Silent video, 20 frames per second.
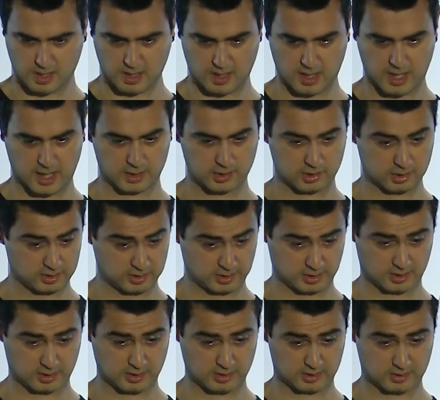Actually,
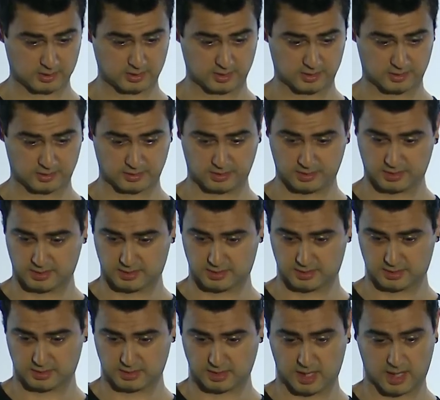EKS cluster
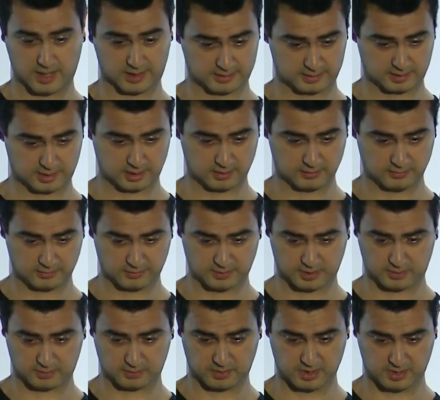is active,
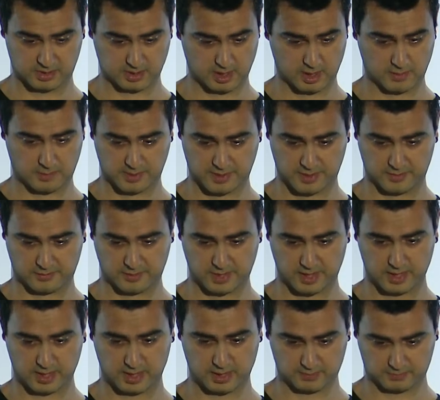it means up and
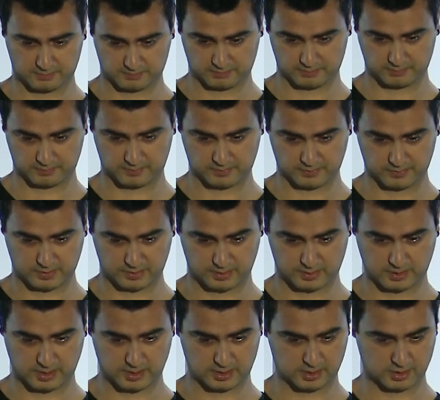running.
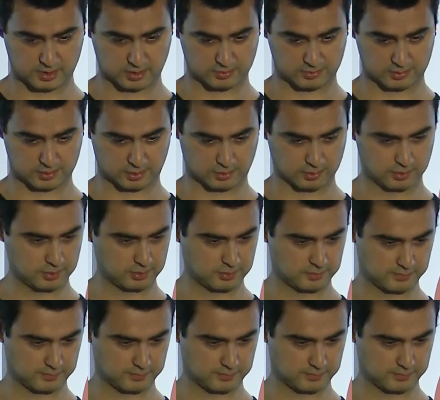That is also good.